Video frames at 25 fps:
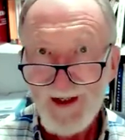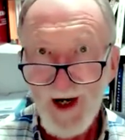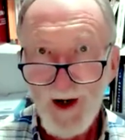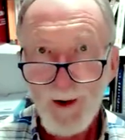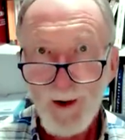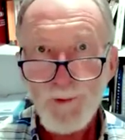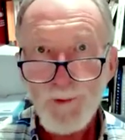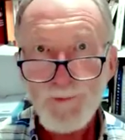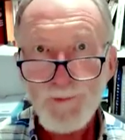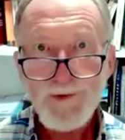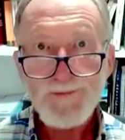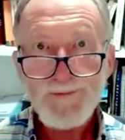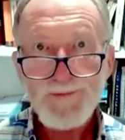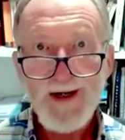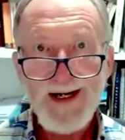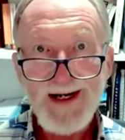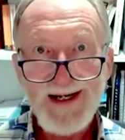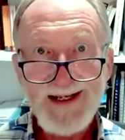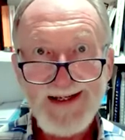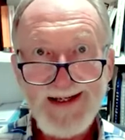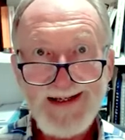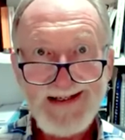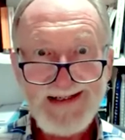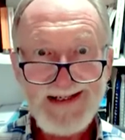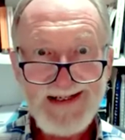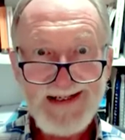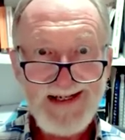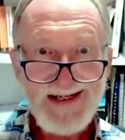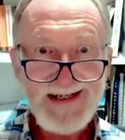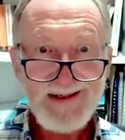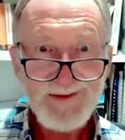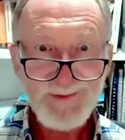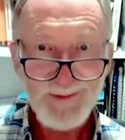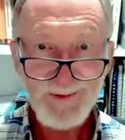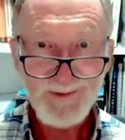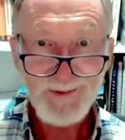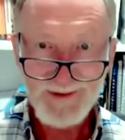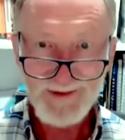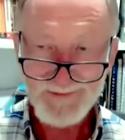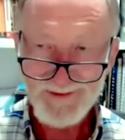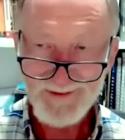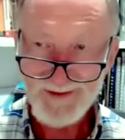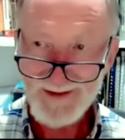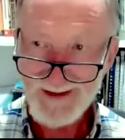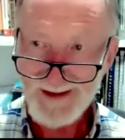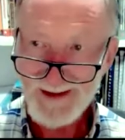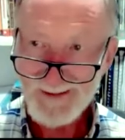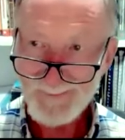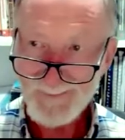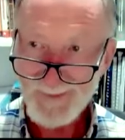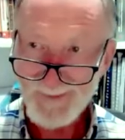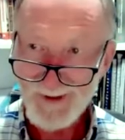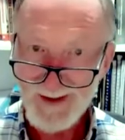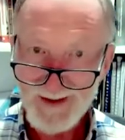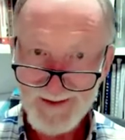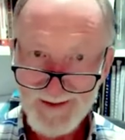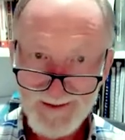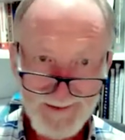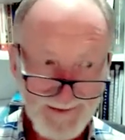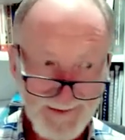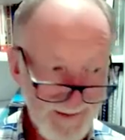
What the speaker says: Ultraviolet light will give a bright